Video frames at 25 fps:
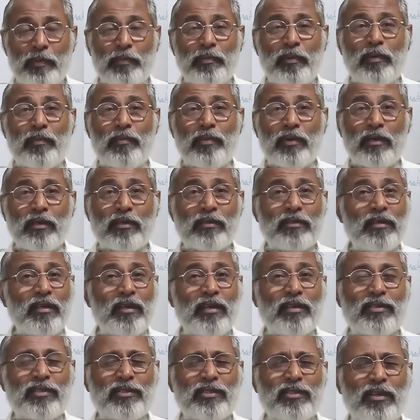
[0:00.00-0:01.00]
people because they
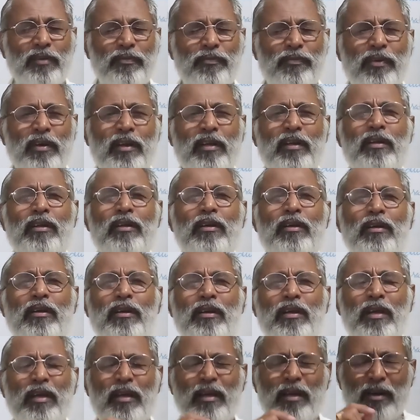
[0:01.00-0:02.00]
are suffering
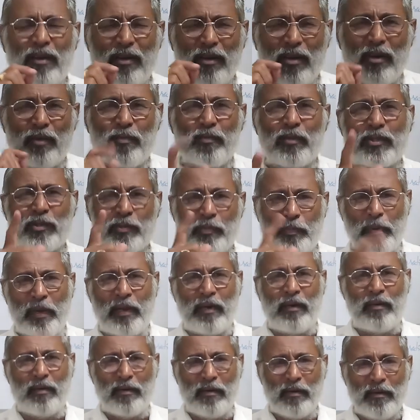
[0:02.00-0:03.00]
enormous
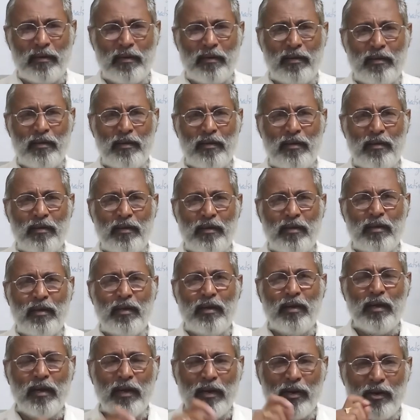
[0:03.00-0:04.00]
pain.
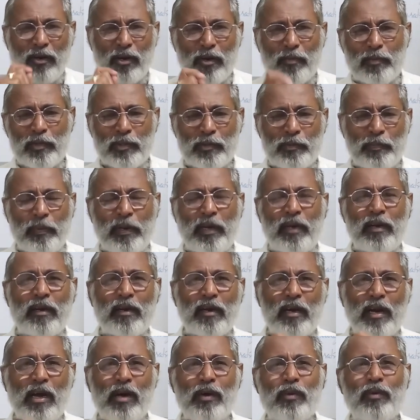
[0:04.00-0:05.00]
Enormous pain.
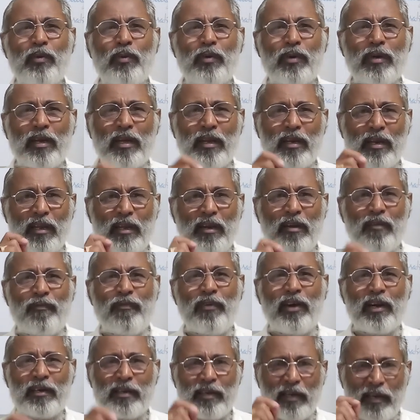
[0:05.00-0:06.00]
Rahu can
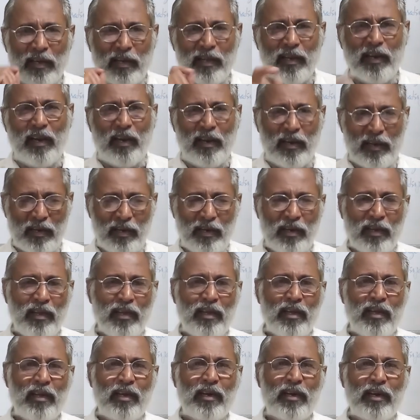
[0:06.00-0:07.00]
inflict hell
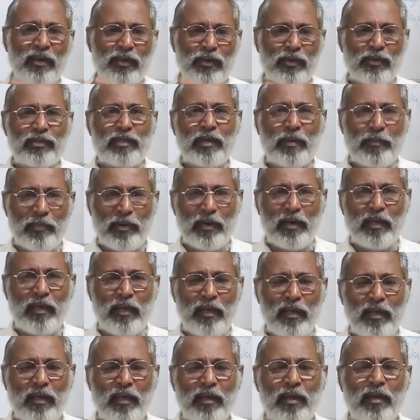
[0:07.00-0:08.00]
into
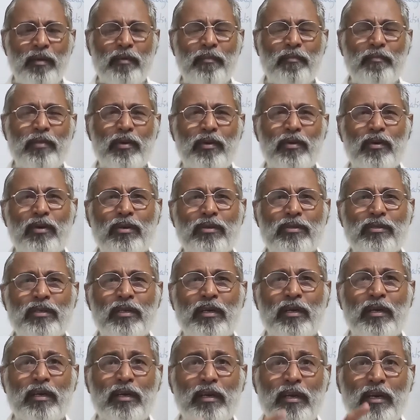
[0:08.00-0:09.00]
somebody
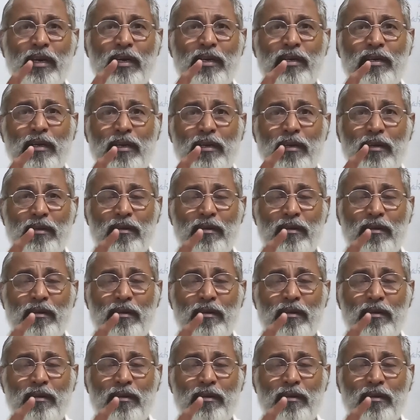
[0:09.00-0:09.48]
because the